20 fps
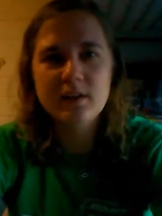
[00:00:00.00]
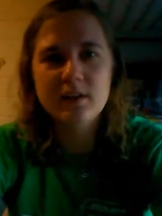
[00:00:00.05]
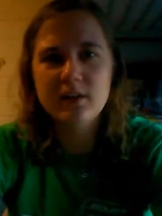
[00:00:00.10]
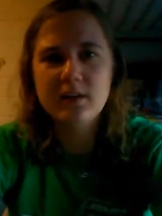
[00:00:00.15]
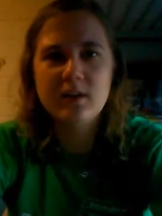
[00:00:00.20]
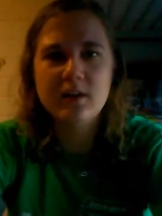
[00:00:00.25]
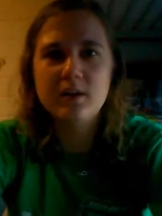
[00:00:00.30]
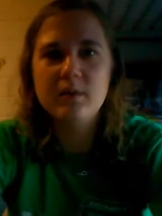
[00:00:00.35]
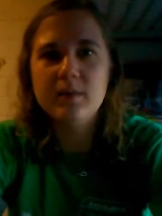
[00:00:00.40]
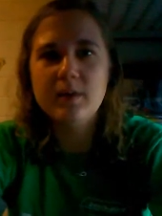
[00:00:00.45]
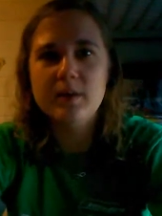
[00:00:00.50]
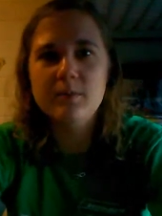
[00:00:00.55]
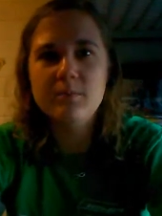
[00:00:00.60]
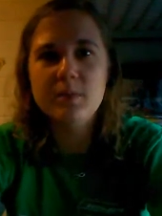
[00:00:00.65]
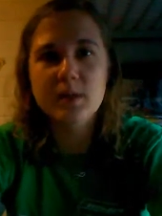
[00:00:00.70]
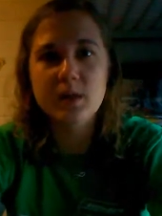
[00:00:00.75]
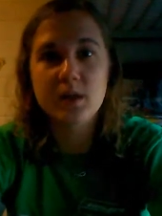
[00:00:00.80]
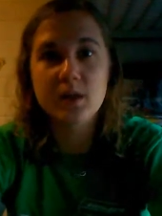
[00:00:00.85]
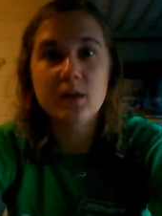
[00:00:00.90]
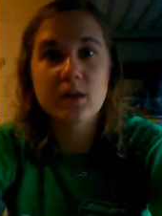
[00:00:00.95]
They're going to come in and
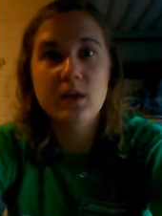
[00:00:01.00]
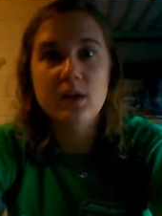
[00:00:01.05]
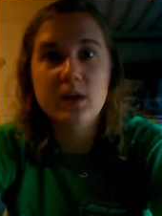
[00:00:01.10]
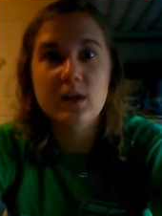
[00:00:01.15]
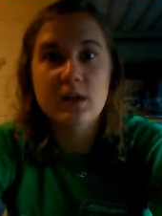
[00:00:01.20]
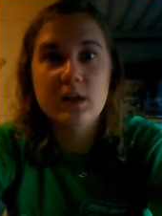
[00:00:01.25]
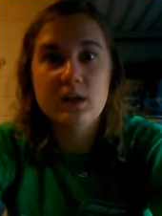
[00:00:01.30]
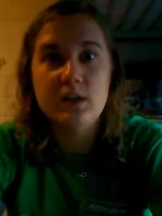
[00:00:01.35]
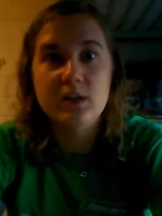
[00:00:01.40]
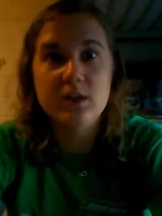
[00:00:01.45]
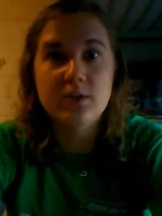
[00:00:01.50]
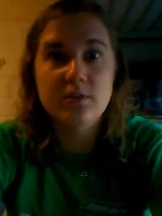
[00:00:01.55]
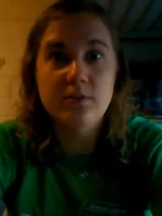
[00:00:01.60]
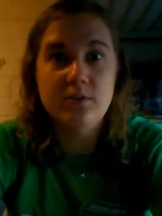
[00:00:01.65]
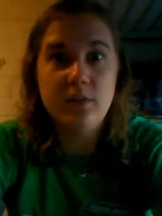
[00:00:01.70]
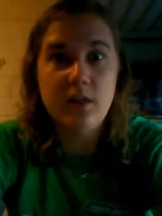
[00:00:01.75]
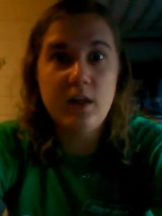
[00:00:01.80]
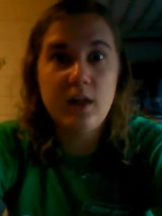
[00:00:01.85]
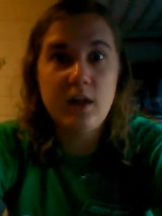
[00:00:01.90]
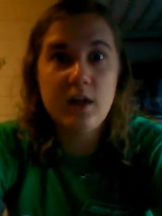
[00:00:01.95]
be like, you're
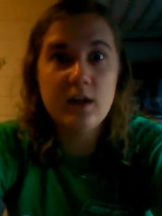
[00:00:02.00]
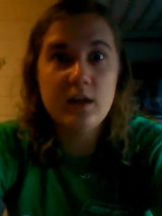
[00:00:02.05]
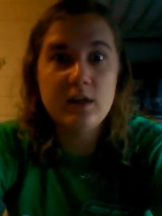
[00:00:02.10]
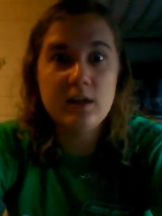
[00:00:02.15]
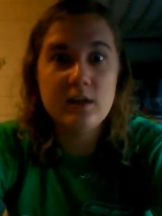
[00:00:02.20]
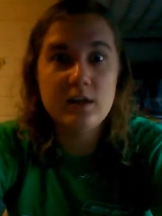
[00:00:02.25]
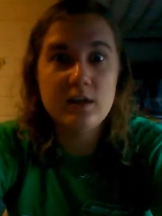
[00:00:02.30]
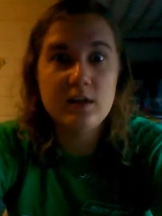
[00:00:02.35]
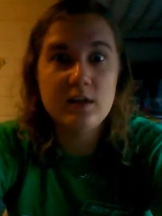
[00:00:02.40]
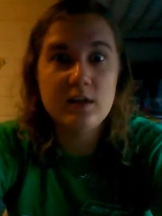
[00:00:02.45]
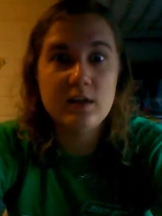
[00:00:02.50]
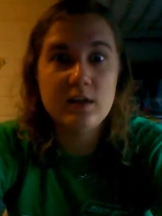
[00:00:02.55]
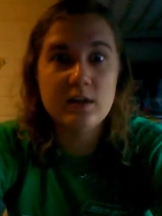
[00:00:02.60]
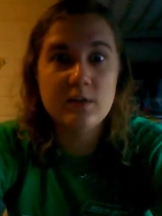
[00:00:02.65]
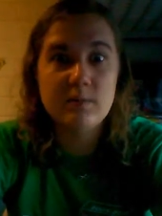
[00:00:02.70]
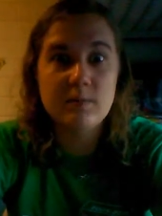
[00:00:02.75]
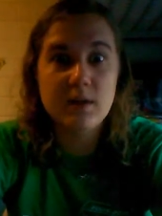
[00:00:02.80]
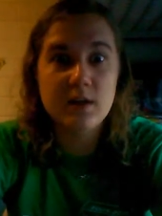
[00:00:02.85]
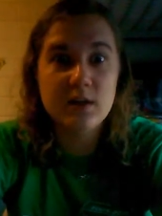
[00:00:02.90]
vlogging, I'm